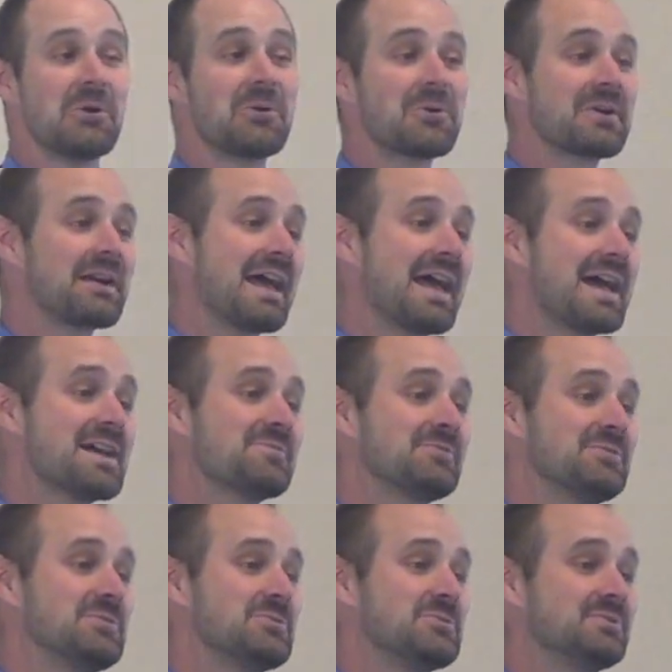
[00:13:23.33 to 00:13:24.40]
or
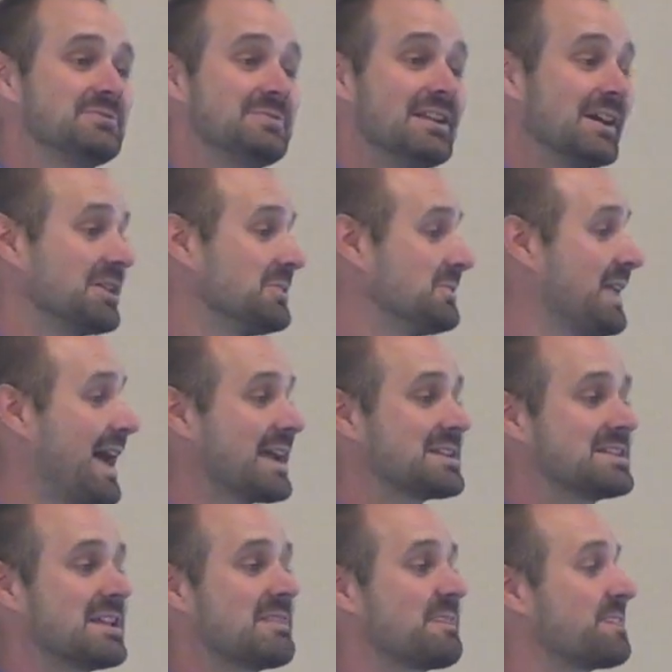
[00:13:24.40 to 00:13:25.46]
have you
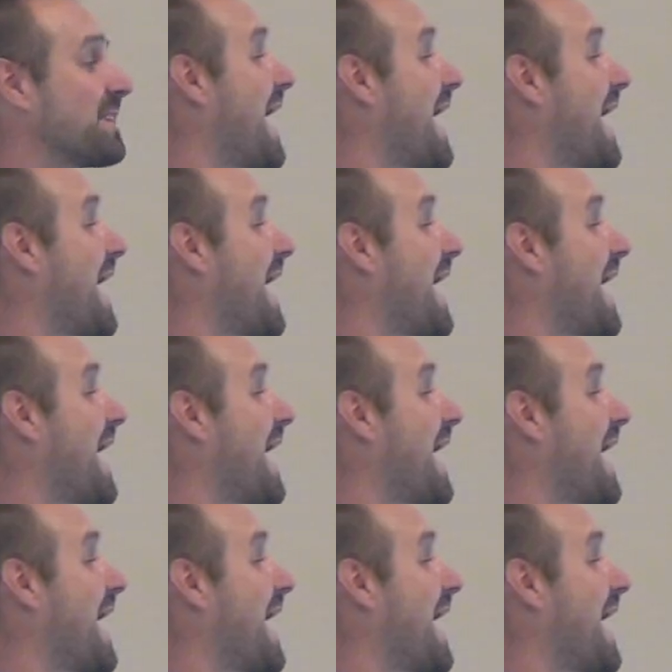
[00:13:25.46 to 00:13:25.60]
neglected